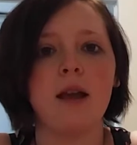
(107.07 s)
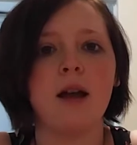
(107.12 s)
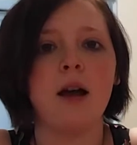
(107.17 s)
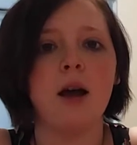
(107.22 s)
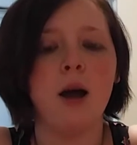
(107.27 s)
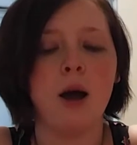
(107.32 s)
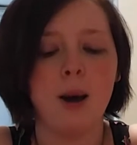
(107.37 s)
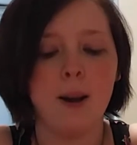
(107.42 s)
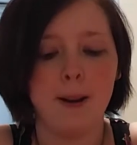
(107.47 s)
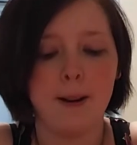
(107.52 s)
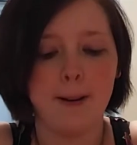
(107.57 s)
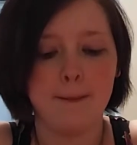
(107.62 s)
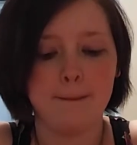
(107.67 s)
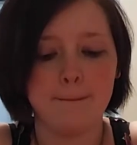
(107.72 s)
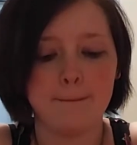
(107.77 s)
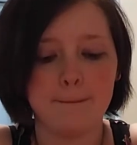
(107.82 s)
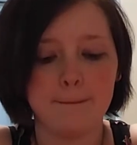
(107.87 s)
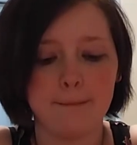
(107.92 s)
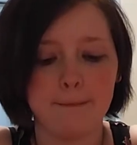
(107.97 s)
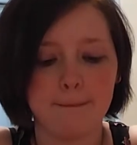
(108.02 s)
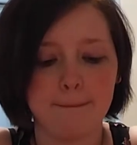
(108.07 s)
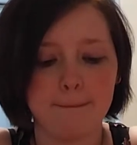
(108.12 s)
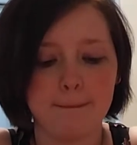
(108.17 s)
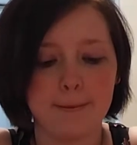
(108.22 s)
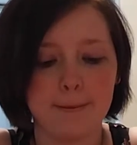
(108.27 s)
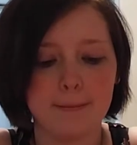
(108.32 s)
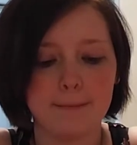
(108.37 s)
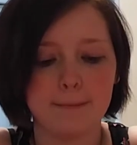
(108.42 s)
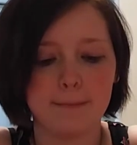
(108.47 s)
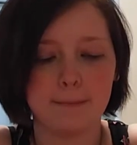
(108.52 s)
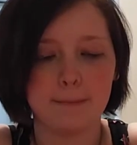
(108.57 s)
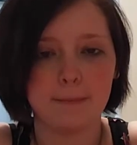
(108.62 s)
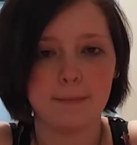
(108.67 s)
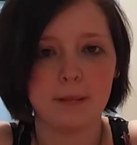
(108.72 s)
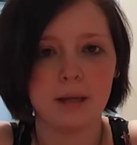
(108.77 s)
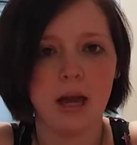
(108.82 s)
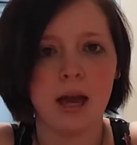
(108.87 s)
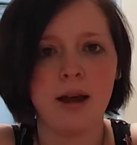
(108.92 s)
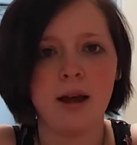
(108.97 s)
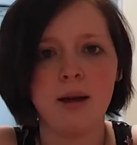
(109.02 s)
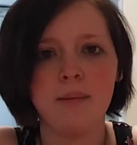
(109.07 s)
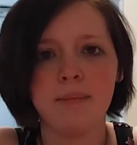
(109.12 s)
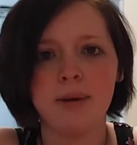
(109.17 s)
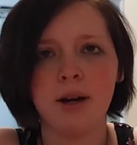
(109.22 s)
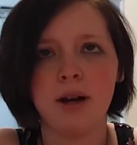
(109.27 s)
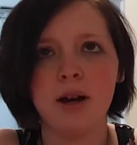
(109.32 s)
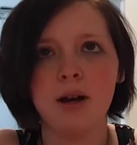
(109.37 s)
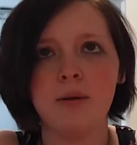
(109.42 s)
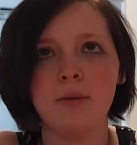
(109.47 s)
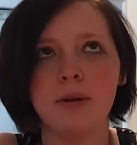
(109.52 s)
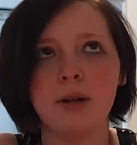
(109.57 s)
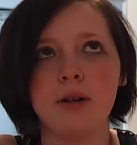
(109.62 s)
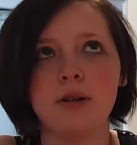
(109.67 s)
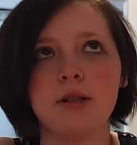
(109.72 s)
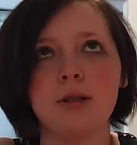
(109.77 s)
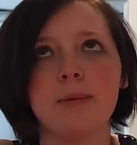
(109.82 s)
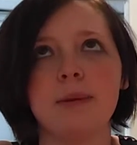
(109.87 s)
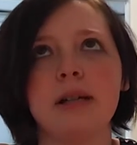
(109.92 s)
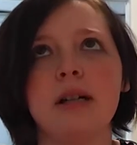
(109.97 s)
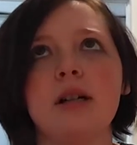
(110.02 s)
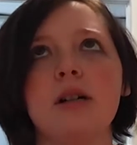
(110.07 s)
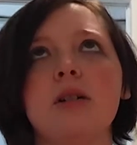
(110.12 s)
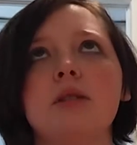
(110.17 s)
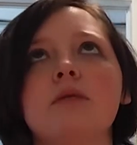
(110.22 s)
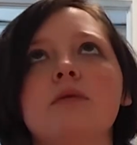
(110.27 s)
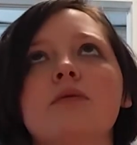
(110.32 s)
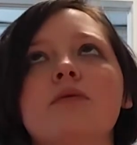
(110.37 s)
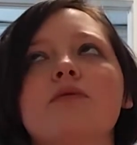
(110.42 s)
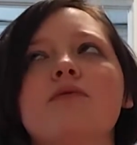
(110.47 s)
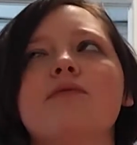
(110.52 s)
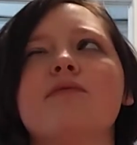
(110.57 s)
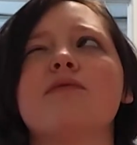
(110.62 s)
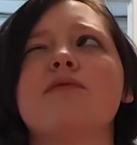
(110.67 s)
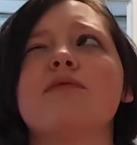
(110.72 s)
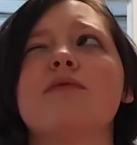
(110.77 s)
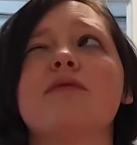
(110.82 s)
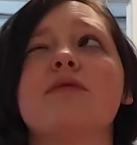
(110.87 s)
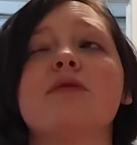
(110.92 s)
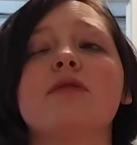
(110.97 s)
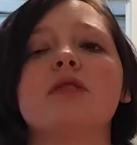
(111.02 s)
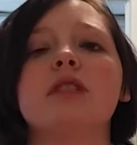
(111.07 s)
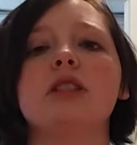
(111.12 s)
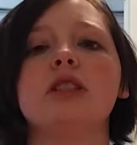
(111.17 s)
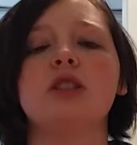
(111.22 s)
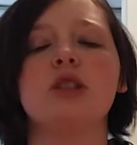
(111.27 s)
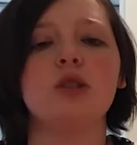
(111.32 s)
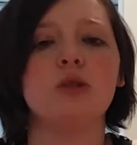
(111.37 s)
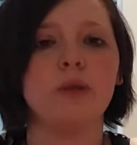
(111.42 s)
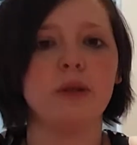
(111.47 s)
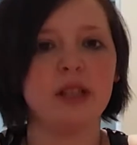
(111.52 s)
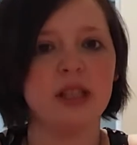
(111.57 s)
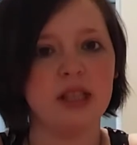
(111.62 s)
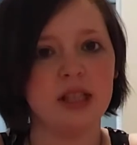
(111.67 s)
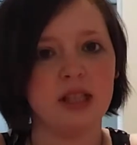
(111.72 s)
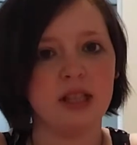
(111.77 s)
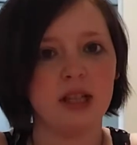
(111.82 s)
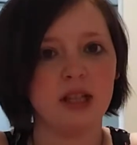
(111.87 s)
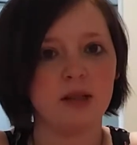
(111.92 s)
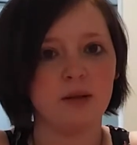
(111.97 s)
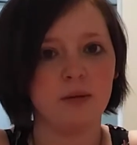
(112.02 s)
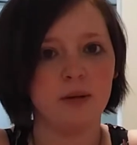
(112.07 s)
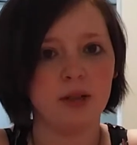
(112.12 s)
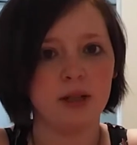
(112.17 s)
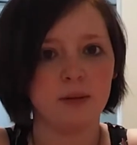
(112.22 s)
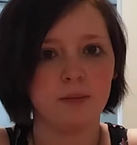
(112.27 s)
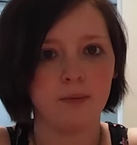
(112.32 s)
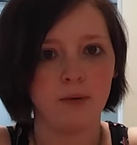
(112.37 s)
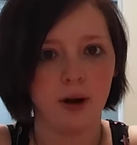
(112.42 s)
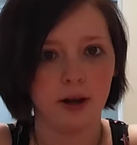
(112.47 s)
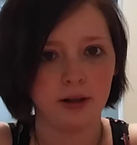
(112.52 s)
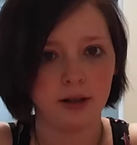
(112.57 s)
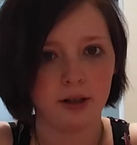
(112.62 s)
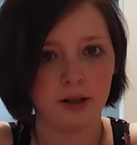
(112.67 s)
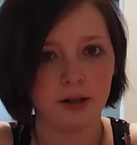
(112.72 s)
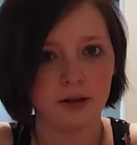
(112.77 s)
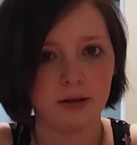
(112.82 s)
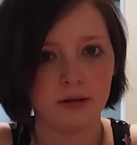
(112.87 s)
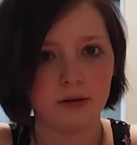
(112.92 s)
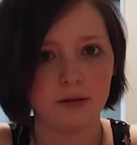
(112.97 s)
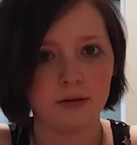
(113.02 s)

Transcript: I got married when I was about 26 weeks pregnant.